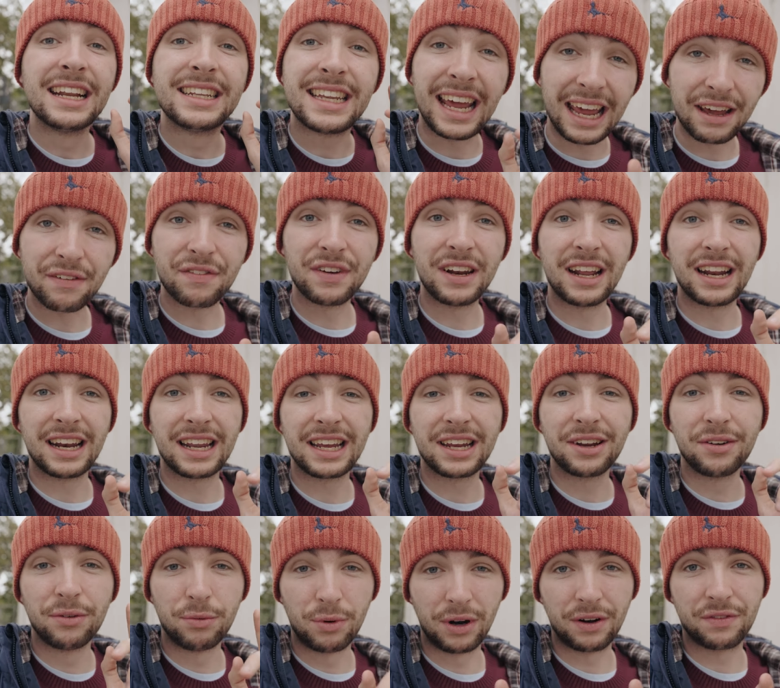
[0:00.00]

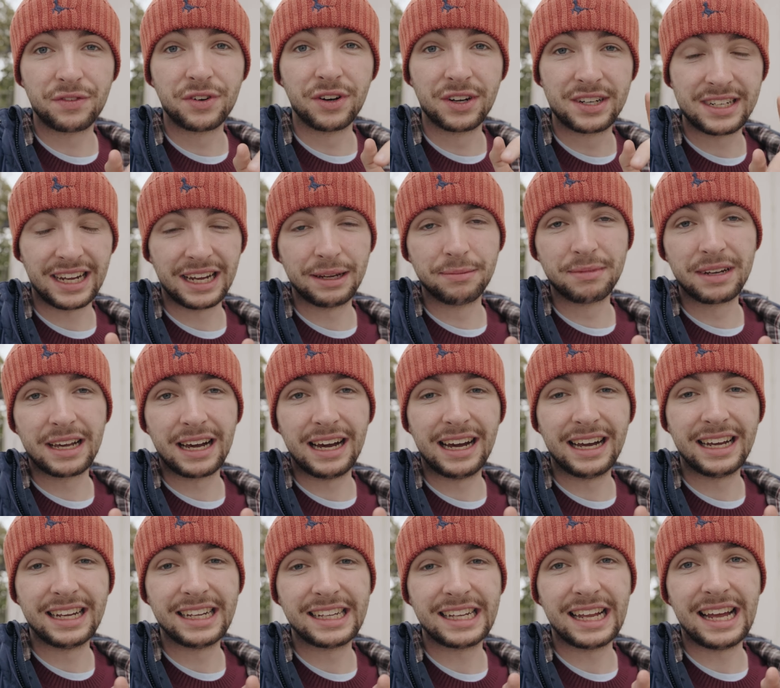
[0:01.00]
Definitely worth your time,
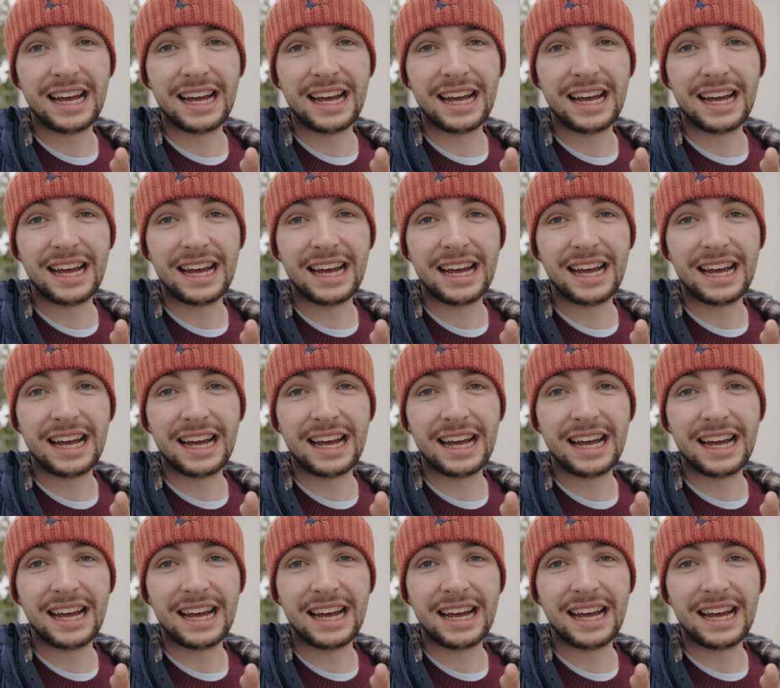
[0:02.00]
guys,